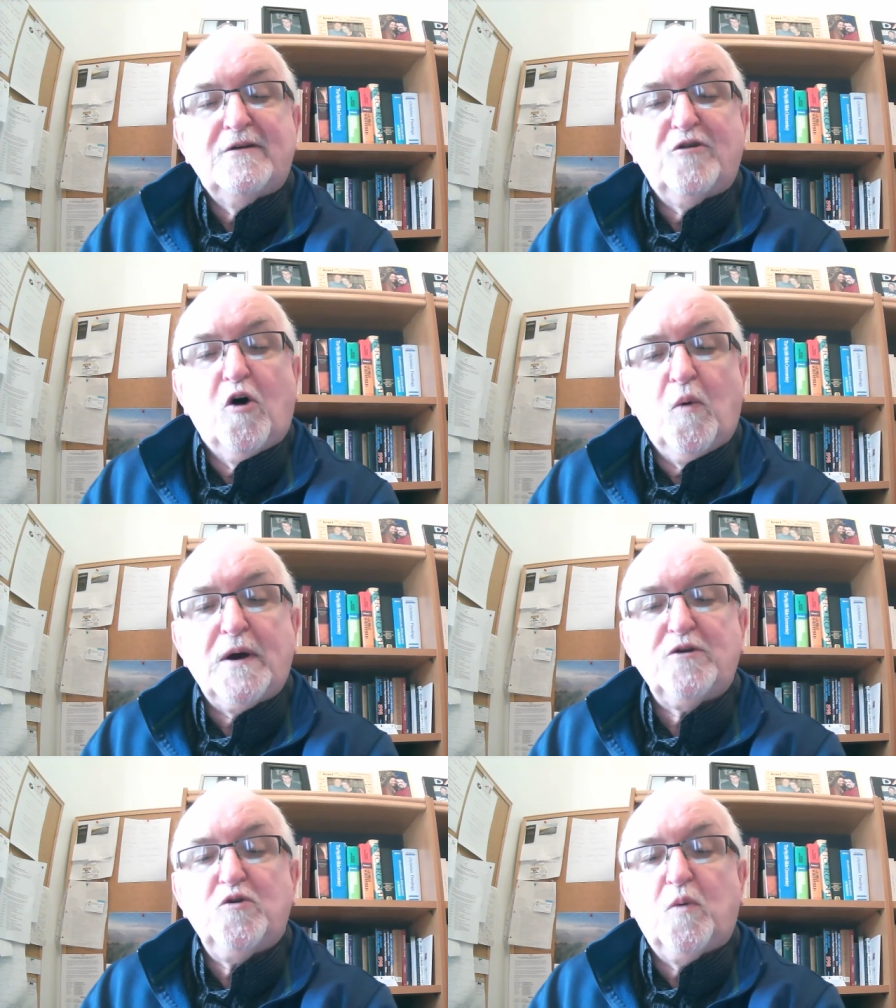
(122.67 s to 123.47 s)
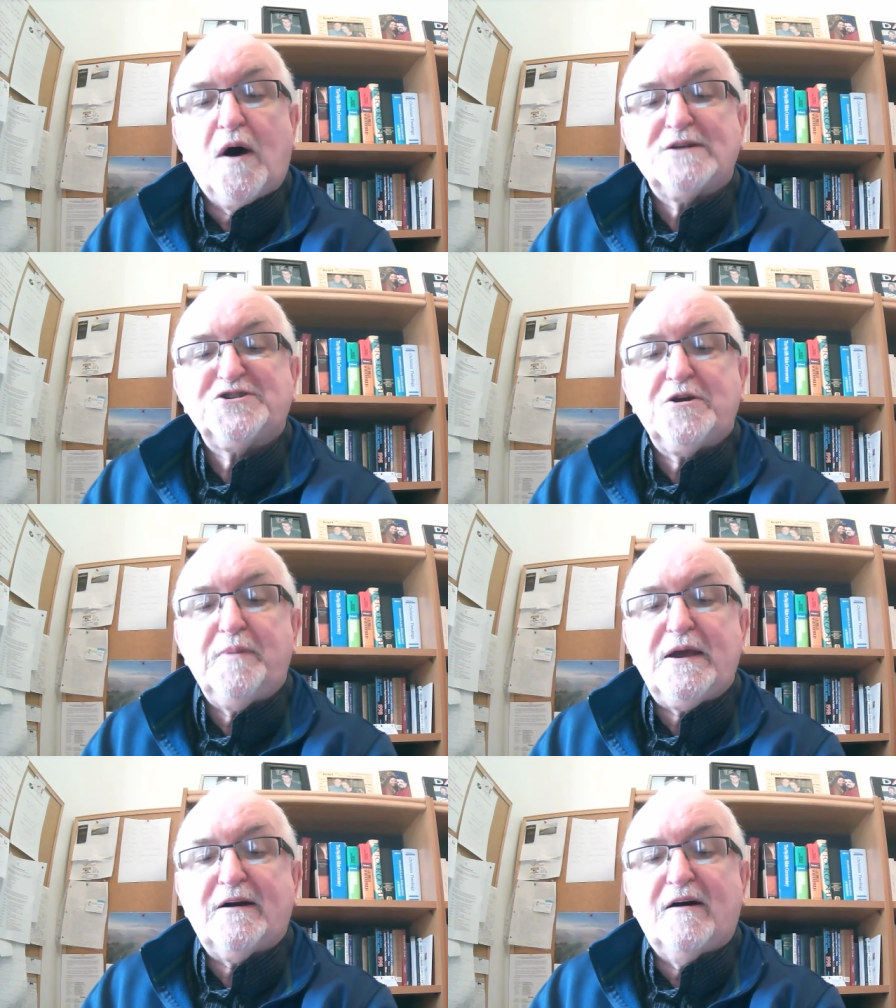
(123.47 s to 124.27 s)
No one who wants to
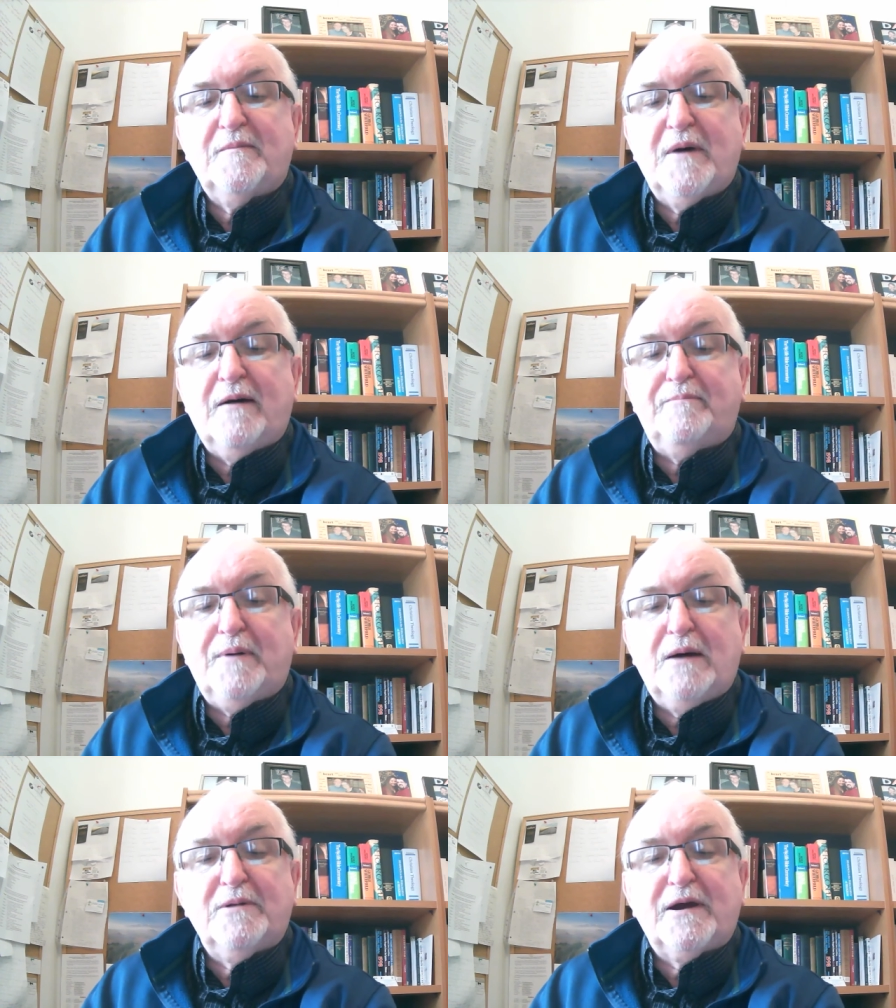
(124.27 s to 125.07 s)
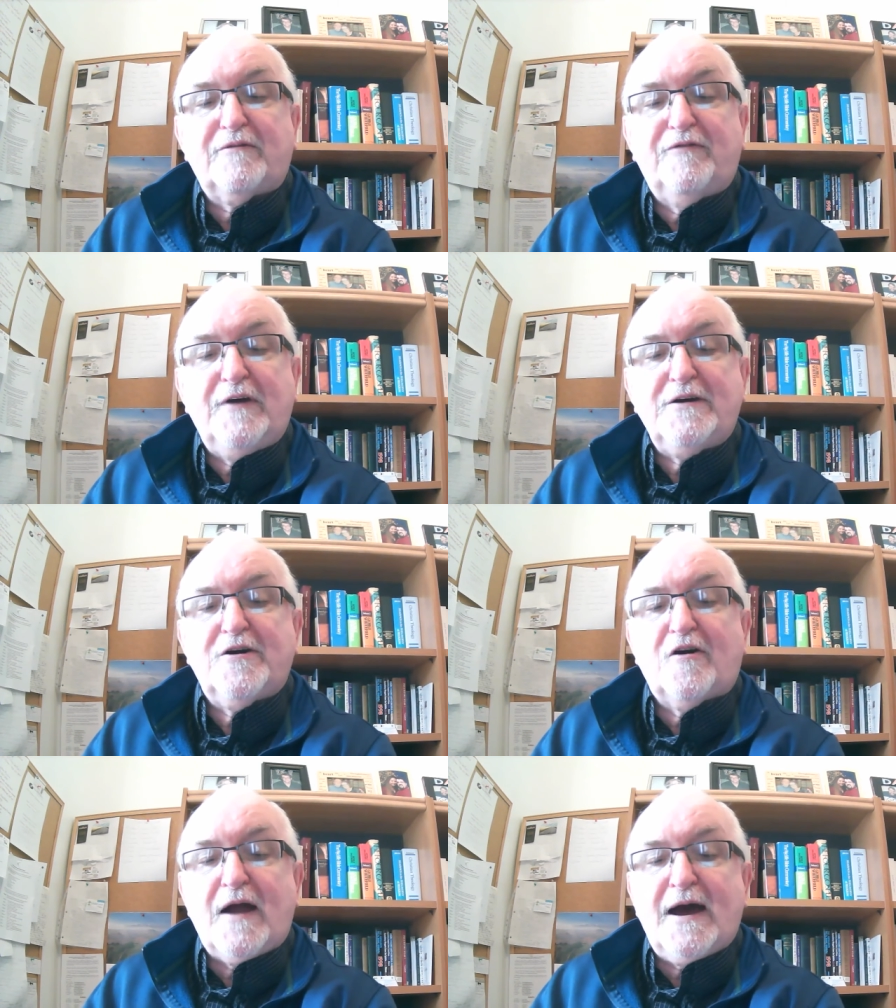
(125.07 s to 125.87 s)
become a public
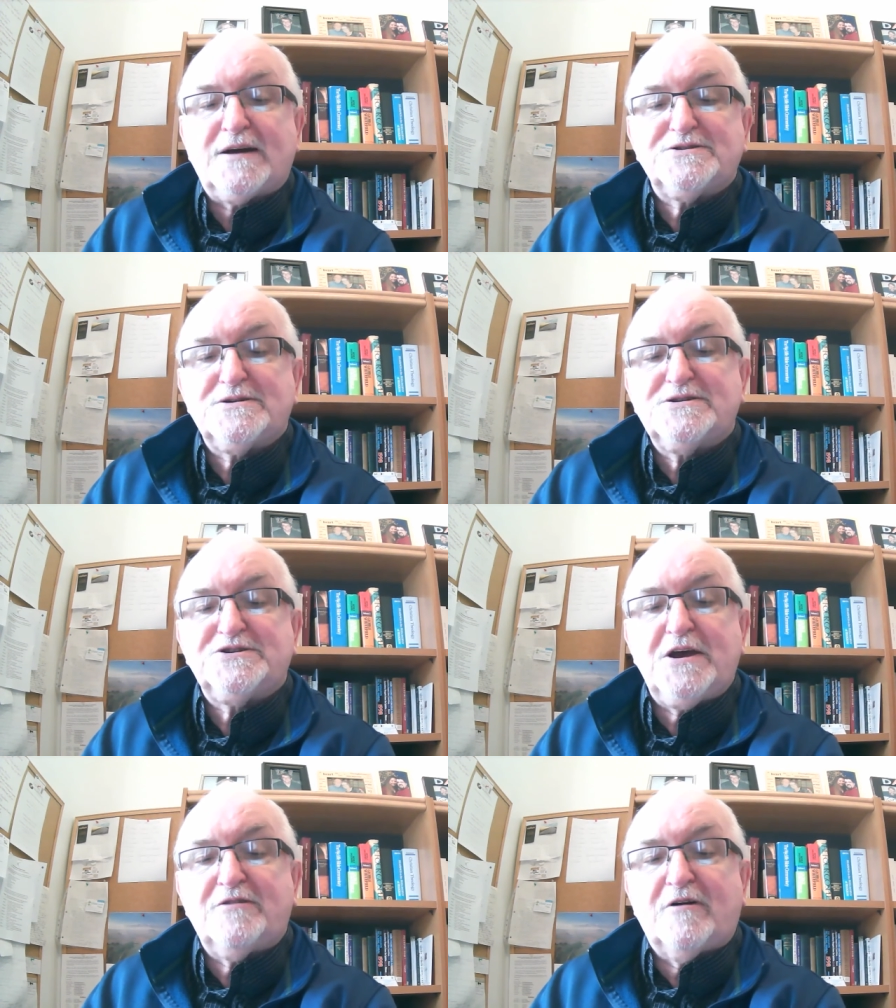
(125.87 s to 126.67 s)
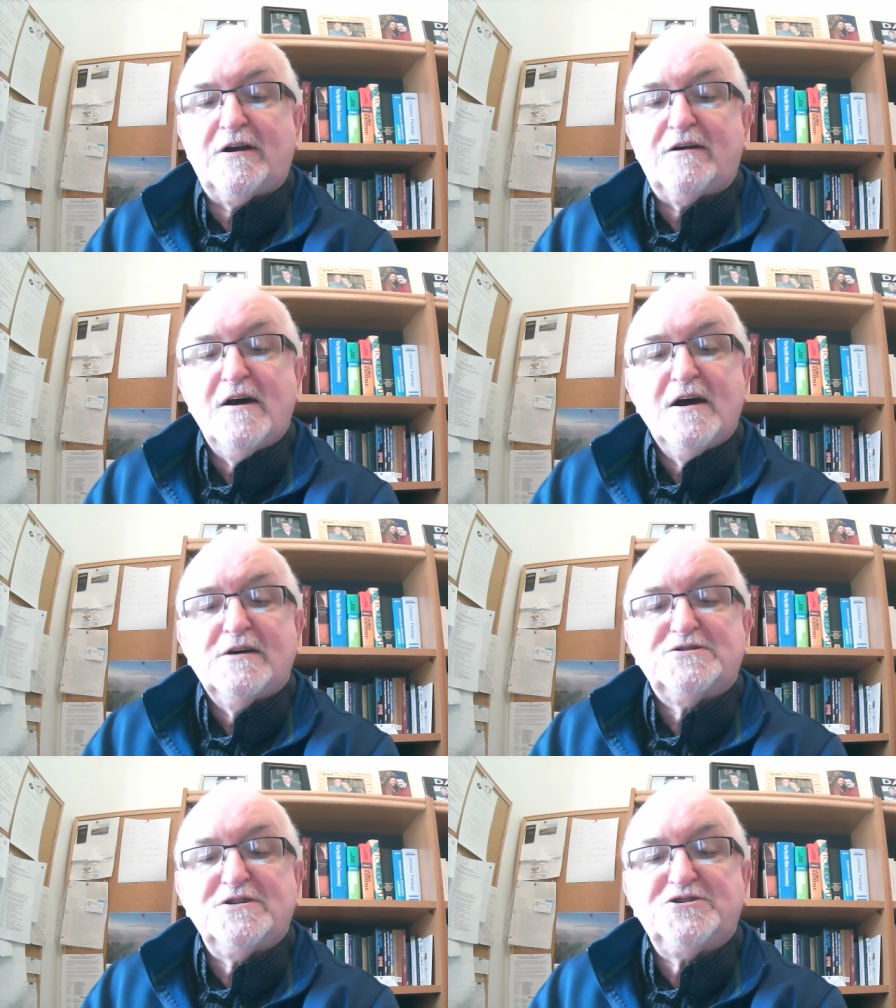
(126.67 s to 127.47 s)
figure acts in secret.
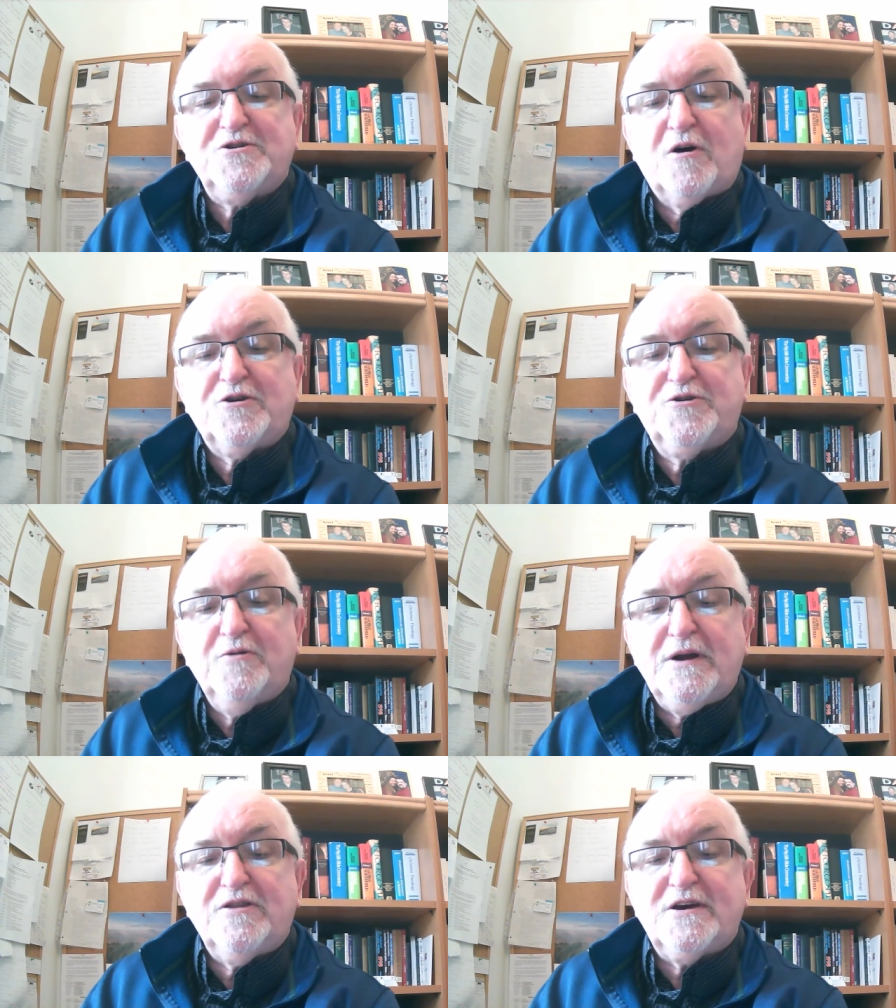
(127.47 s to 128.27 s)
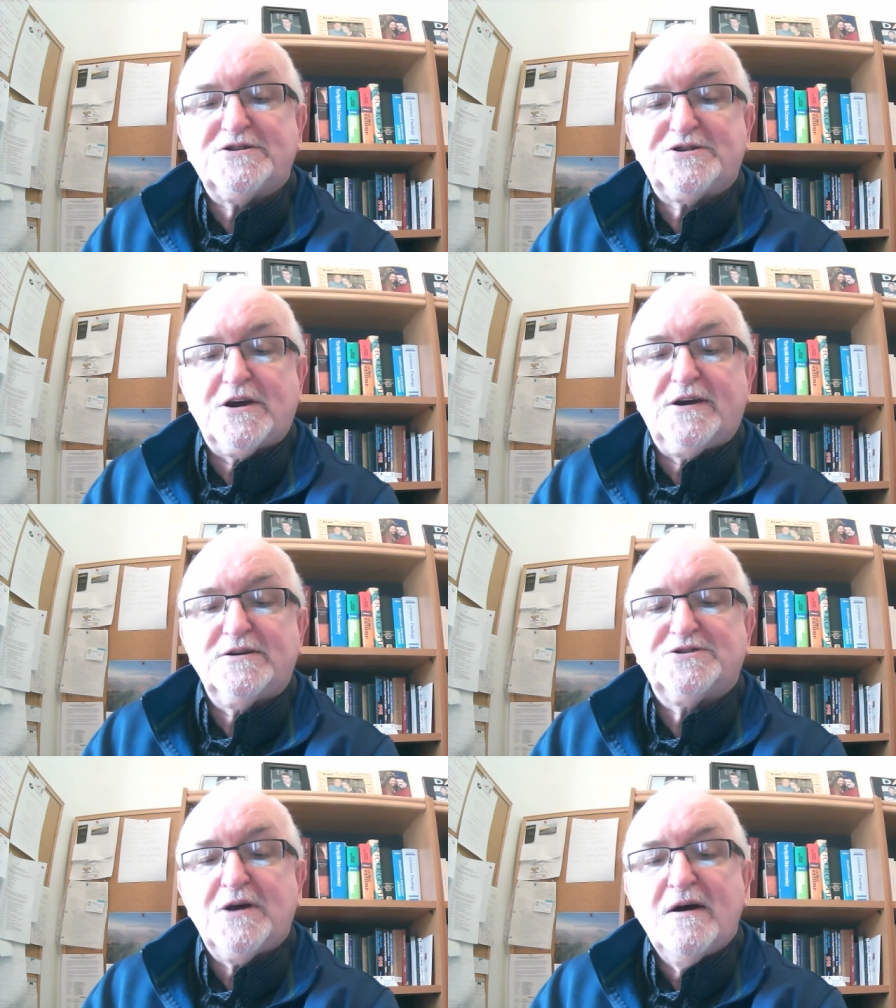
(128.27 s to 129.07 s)
Since you are doing these
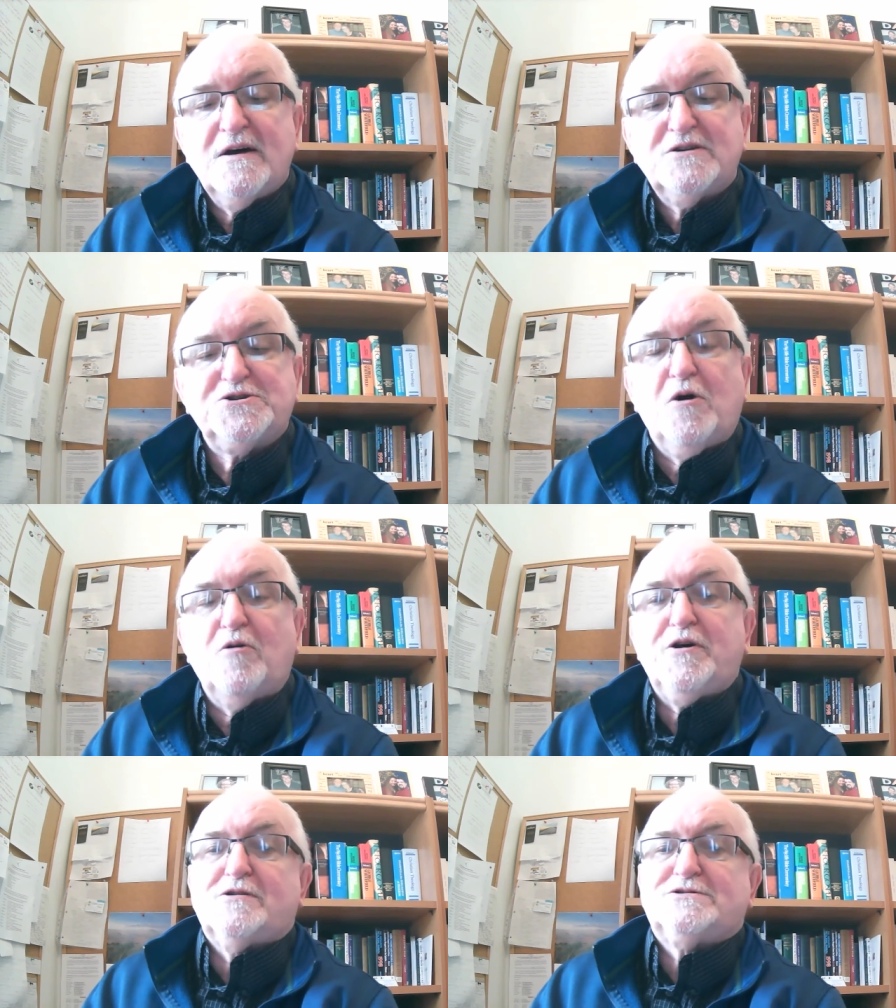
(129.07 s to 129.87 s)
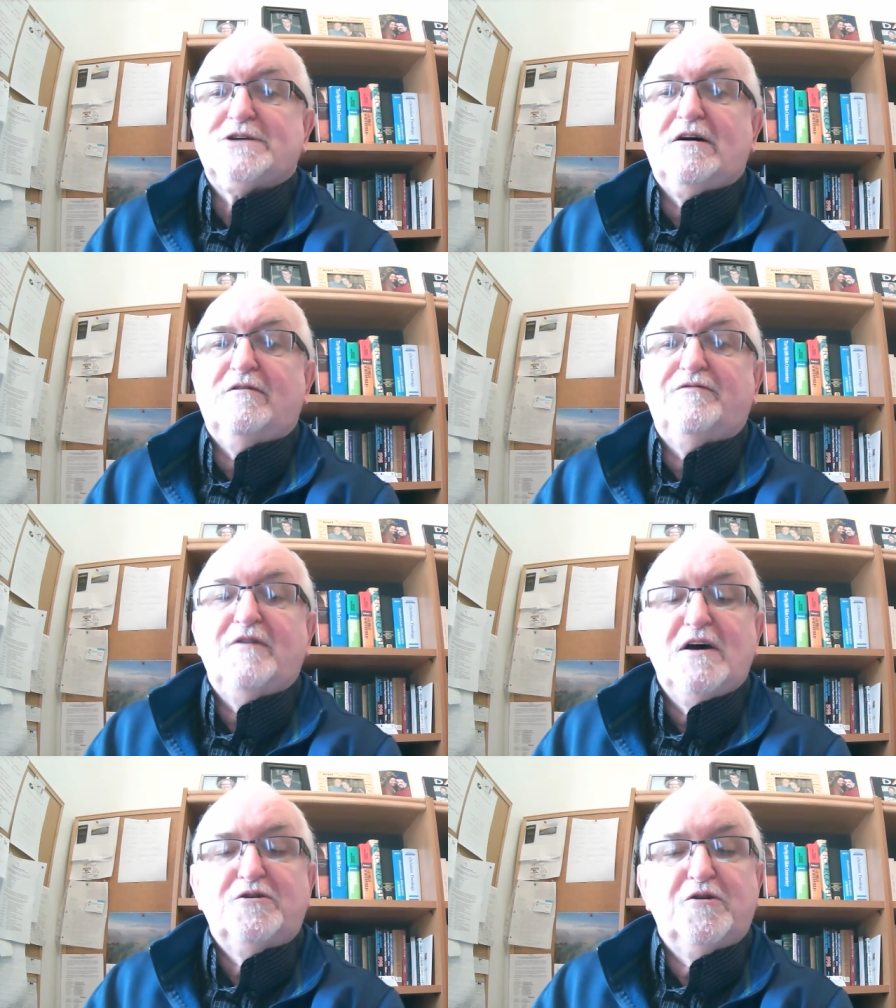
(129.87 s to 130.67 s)
things, show yourself
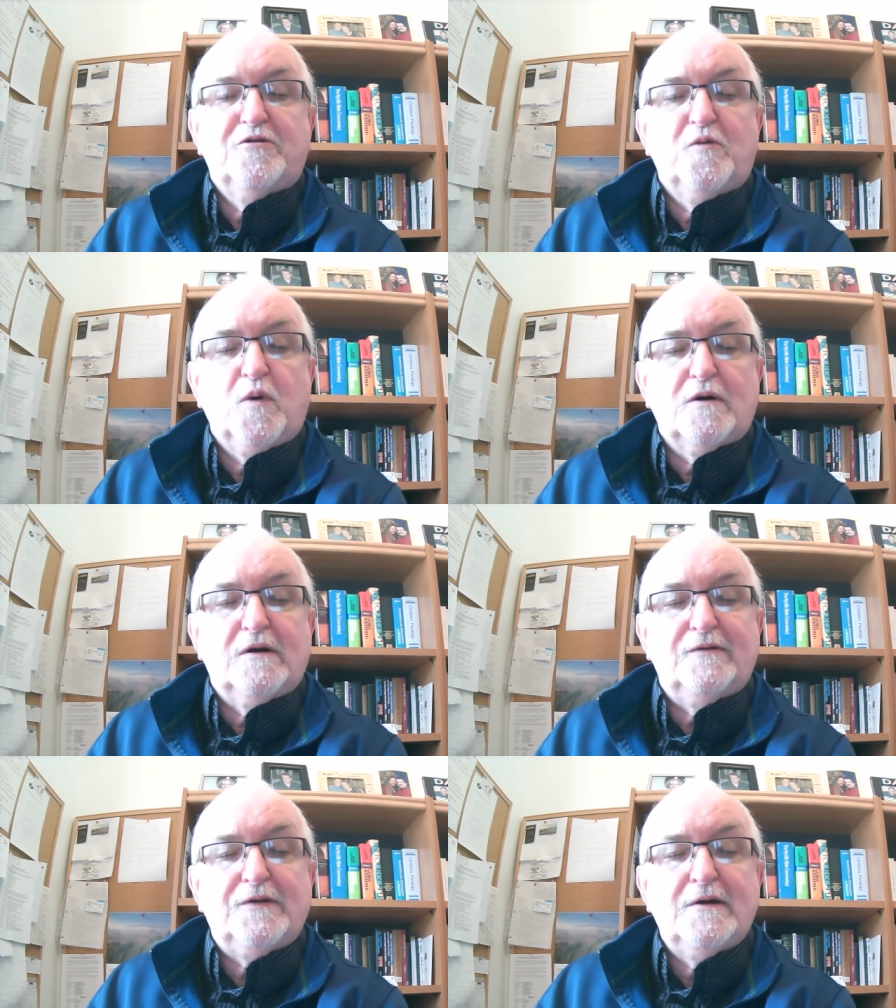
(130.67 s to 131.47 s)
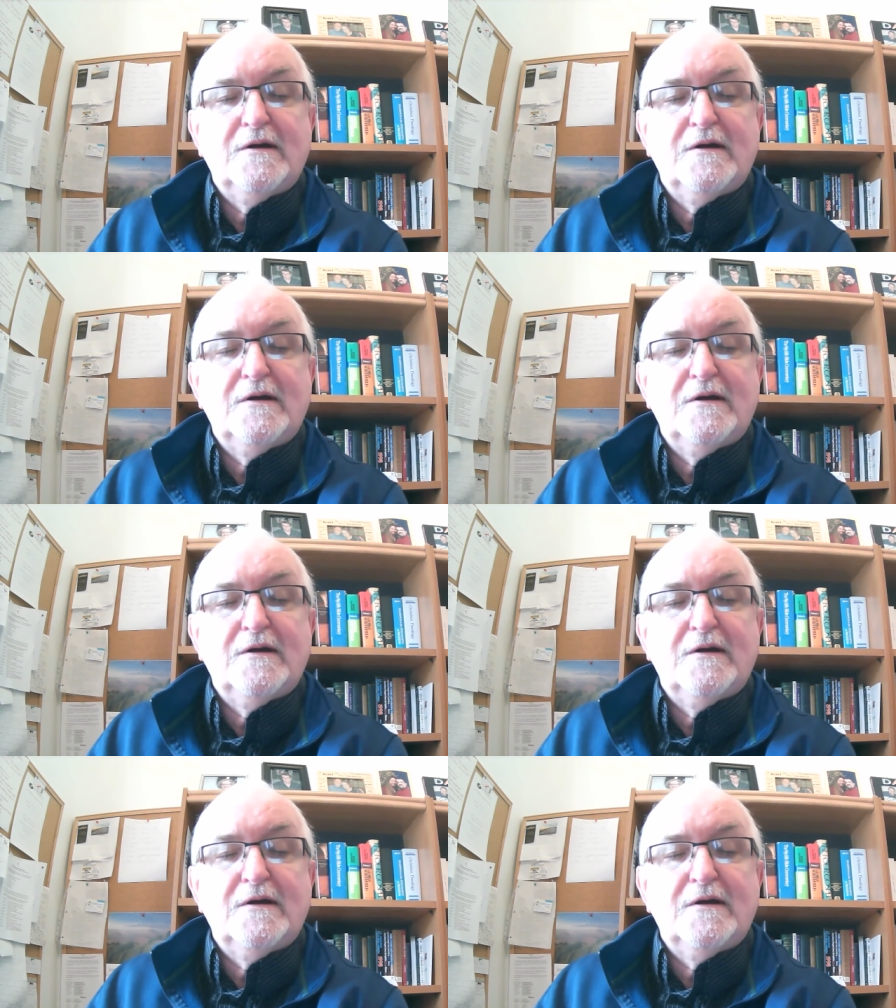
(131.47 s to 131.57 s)
to the world.